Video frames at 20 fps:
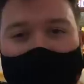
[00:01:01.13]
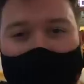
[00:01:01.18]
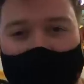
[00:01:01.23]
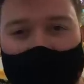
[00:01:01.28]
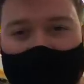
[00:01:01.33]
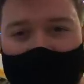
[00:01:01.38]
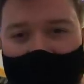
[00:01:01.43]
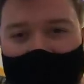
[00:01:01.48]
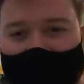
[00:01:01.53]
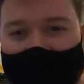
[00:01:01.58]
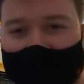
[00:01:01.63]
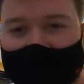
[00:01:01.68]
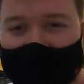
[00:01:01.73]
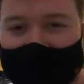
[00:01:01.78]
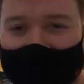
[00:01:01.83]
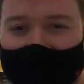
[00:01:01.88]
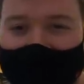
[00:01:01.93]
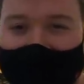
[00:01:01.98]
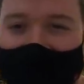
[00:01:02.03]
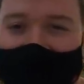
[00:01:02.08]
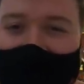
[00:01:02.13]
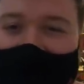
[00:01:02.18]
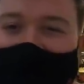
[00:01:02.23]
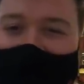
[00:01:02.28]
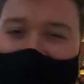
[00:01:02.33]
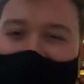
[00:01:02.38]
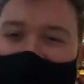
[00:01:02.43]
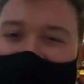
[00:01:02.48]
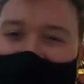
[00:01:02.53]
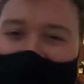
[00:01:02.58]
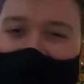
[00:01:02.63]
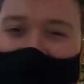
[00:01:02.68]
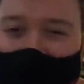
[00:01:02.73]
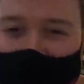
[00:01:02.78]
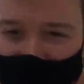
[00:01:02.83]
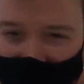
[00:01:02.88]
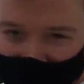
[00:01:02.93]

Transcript: Boarding pass issued, let's head now